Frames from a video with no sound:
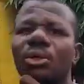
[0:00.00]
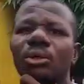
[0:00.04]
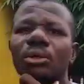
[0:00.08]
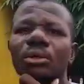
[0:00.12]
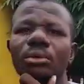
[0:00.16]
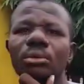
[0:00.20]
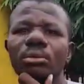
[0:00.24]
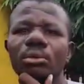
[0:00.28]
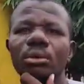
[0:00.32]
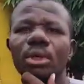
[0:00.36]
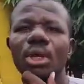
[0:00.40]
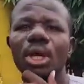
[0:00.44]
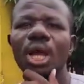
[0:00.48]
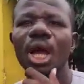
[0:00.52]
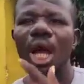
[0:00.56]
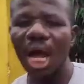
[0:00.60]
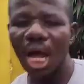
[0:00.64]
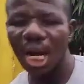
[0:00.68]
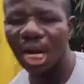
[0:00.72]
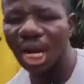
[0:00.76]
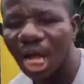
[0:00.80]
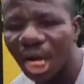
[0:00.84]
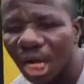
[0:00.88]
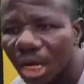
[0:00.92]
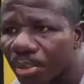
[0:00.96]
you.
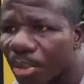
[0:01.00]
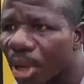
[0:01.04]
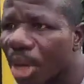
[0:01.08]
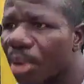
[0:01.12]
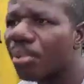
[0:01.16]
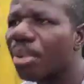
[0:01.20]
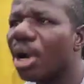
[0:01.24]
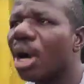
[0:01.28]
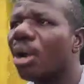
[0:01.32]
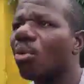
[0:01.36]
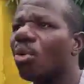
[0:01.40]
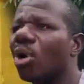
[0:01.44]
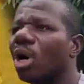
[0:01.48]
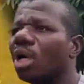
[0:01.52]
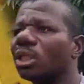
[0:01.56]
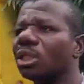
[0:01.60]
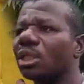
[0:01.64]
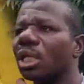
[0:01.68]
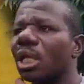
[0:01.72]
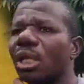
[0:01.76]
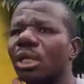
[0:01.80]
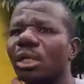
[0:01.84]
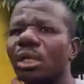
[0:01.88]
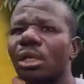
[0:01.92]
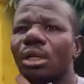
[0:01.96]
And I remember what
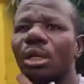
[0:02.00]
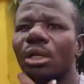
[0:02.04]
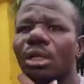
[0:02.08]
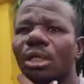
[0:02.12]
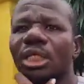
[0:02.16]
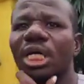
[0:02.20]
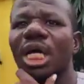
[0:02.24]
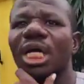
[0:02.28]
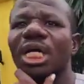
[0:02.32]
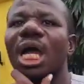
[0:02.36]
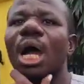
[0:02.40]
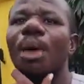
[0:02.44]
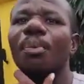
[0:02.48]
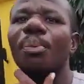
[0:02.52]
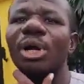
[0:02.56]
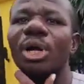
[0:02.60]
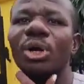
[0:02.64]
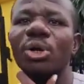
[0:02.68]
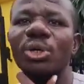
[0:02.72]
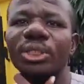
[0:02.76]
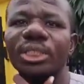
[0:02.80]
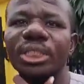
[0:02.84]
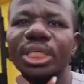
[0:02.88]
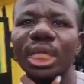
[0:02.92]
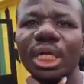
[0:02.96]
Yaya
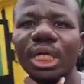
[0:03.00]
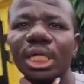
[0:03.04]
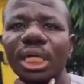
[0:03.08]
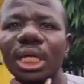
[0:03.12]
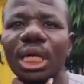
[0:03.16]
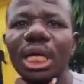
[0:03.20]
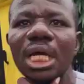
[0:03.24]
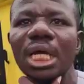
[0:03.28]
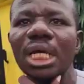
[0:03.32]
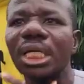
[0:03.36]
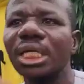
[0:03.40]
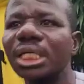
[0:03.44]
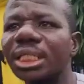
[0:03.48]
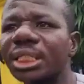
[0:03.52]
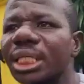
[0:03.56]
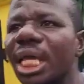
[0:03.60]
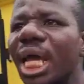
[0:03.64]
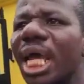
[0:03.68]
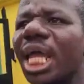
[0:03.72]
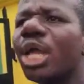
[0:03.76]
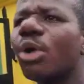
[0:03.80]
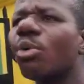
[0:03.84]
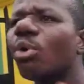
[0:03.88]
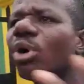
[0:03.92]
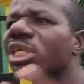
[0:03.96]
Bello said. He
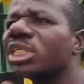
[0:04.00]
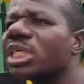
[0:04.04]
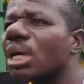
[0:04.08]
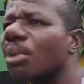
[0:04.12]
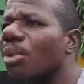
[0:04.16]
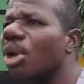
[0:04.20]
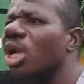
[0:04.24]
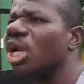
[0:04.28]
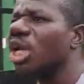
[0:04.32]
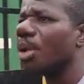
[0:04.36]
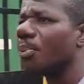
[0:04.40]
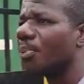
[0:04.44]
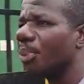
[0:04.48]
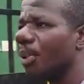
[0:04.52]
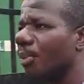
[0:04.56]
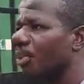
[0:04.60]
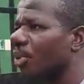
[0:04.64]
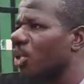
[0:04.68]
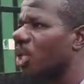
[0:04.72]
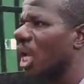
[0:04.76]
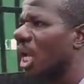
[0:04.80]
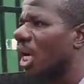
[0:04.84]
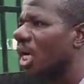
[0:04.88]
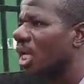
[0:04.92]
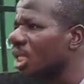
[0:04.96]
said he was among the
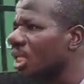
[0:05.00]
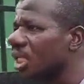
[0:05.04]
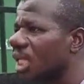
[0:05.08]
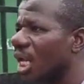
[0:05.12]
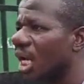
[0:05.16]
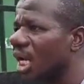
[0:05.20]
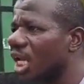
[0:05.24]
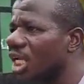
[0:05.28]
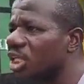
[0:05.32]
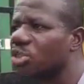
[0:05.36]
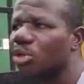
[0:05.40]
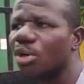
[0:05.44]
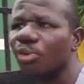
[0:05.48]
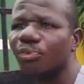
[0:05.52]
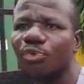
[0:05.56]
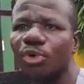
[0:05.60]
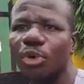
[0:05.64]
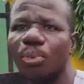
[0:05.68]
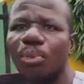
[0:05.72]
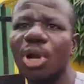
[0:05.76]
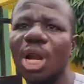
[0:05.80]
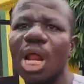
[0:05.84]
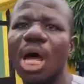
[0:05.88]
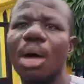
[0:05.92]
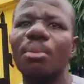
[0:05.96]
people that rigged the election for
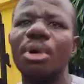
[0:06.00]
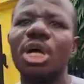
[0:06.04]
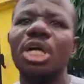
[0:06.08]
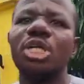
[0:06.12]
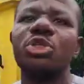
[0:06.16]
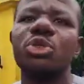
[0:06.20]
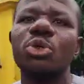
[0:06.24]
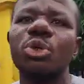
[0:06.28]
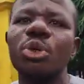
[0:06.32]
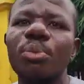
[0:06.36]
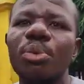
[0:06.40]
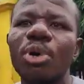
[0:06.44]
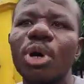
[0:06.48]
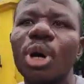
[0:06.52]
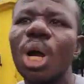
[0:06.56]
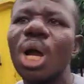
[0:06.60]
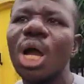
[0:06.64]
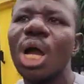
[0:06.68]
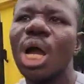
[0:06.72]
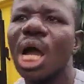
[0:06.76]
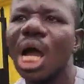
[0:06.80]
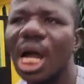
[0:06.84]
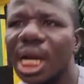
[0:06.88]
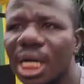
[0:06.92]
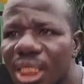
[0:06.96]
Bola Ahmed Tinubu.
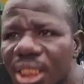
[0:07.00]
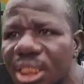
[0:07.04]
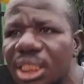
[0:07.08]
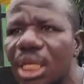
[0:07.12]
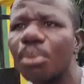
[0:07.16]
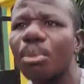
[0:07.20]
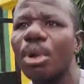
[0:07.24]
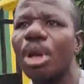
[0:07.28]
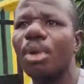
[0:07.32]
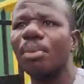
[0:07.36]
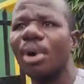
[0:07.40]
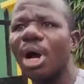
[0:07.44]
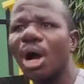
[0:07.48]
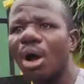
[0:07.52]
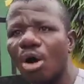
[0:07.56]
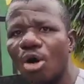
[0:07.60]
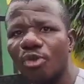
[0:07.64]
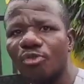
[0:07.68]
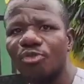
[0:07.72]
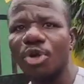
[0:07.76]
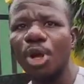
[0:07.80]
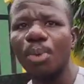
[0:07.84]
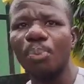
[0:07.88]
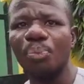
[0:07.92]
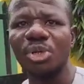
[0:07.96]
And he's a member
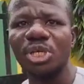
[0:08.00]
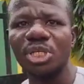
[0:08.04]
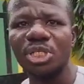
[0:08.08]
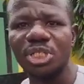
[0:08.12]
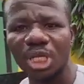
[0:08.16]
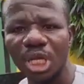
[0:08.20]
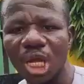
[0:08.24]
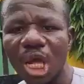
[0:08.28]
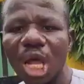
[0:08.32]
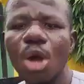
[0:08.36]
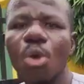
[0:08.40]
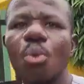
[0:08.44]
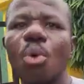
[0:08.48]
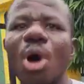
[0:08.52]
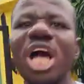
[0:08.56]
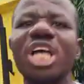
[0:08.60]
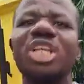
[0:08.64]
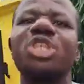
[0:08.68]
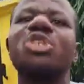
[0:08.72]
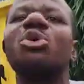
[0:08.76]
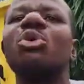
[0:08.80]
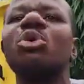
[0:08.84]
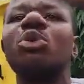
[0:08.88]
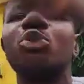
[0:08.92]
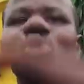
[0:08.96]
of APC. Why
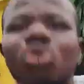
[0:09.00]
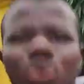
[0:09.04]
should